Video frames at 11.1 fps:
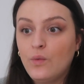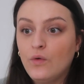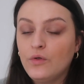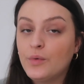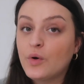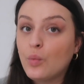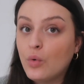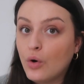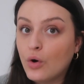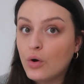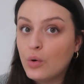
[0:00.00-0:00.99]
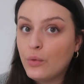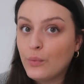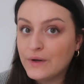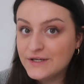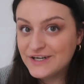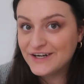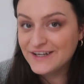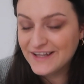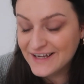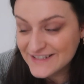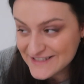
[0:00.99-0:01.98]
wore them on a walk with Winter
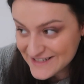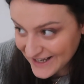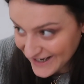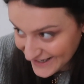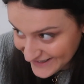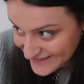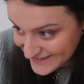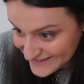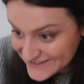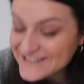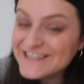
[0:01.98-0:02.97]
last night.